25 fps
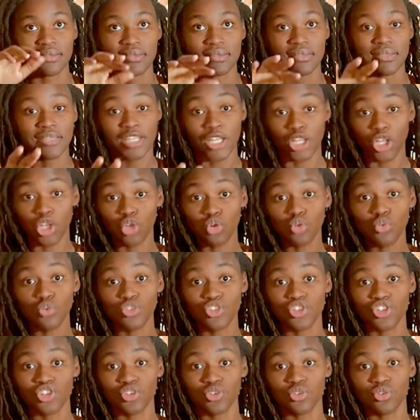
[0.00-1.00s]

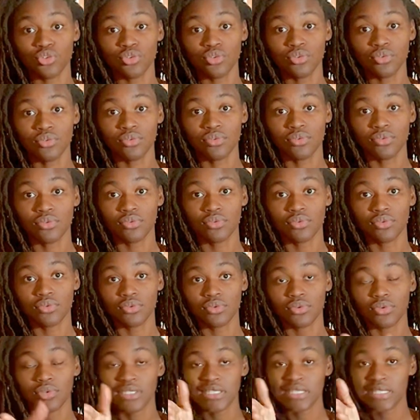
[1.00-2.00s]
delusional
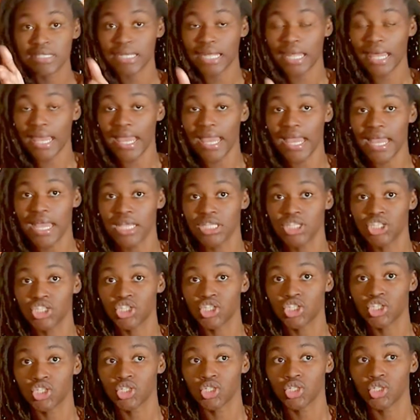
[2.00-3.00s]

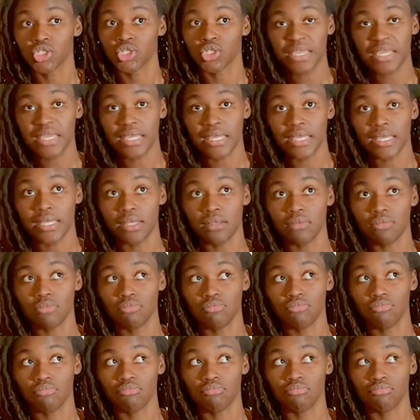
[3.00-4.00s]
slash
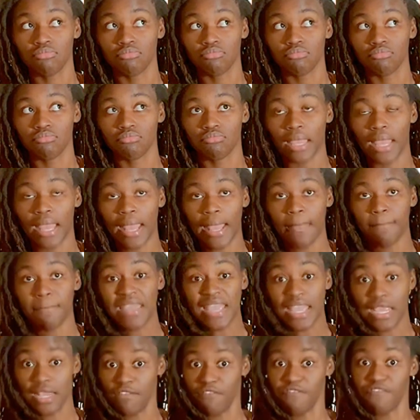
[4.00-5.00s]
being a
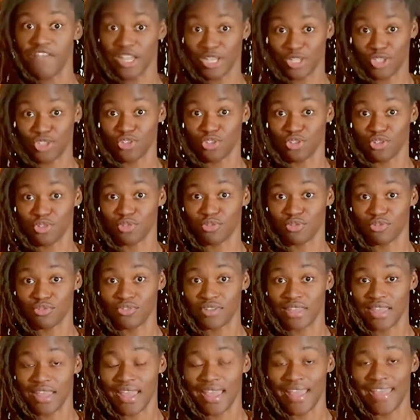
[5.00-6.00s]
manifester,
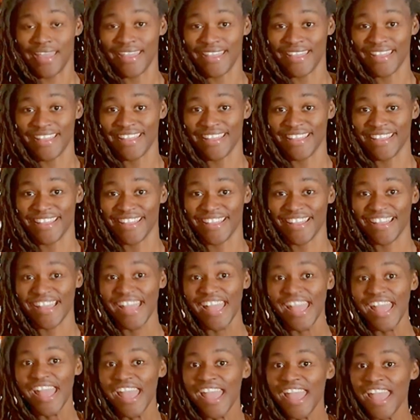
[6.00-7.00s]
okay?
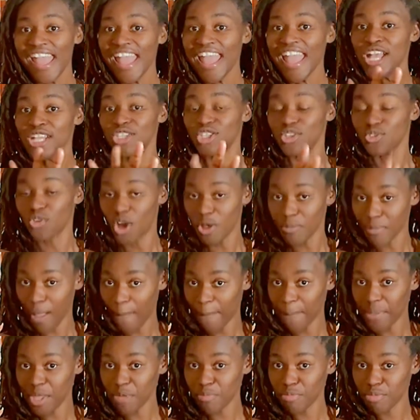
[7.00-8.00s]
To all
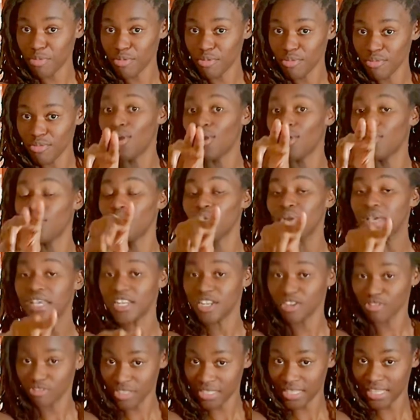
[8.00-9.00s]
my people who
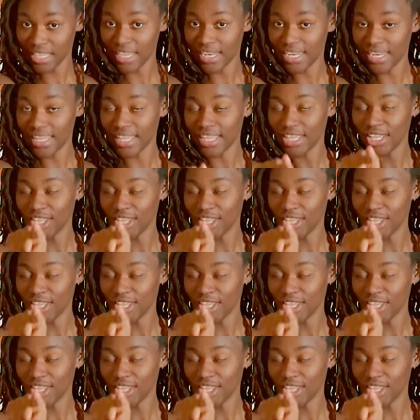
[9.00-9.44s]
understand it,